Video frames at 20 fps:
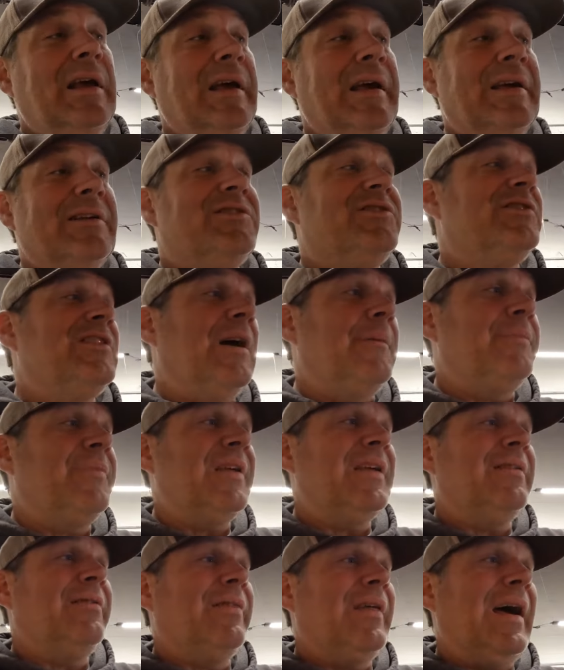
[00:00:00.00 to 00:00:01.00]
It's
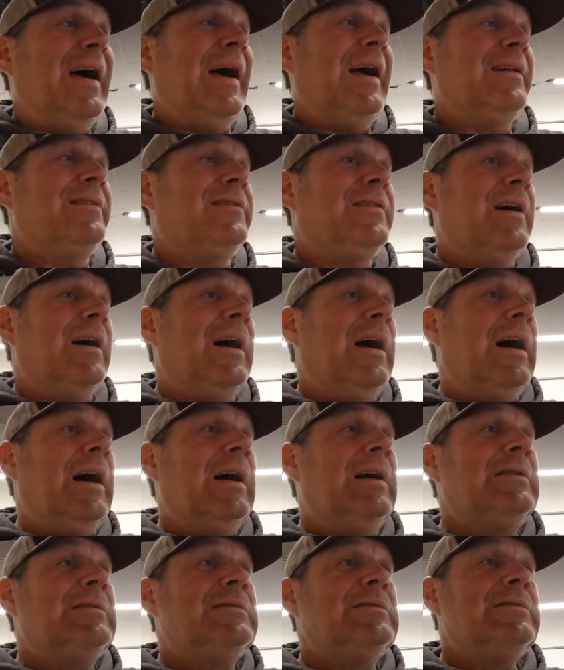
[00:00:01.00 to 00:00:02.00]
something that
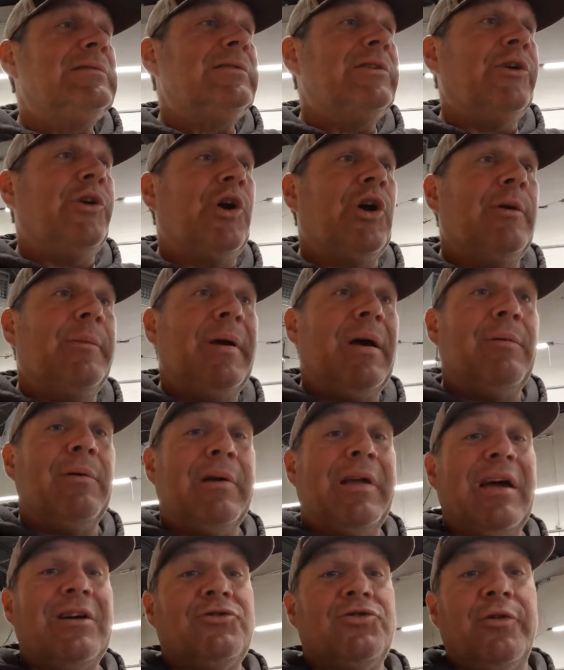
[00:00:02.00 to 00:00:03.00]
you're going to be able
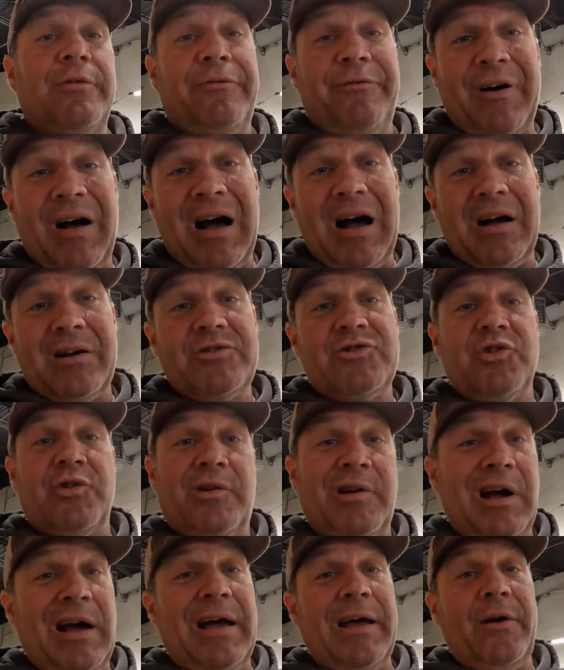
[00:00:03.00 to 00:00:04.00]
to catch your fox, your
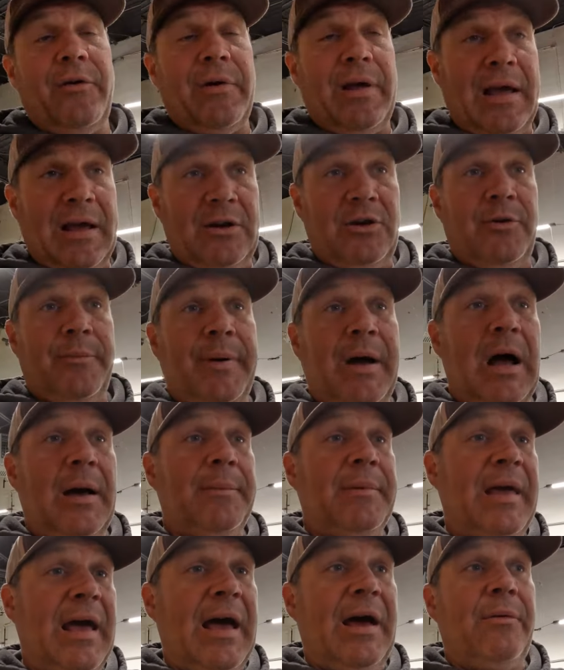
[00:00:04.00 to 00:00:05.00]
coyote, and your
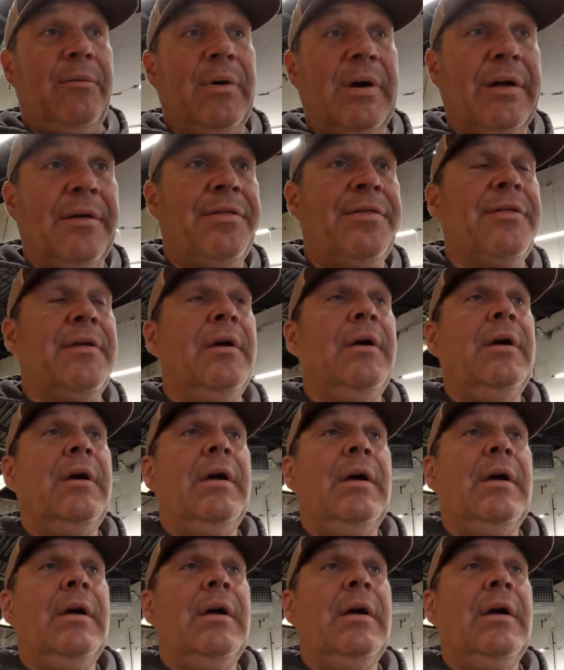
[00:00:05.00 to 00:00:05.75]
bobcat with.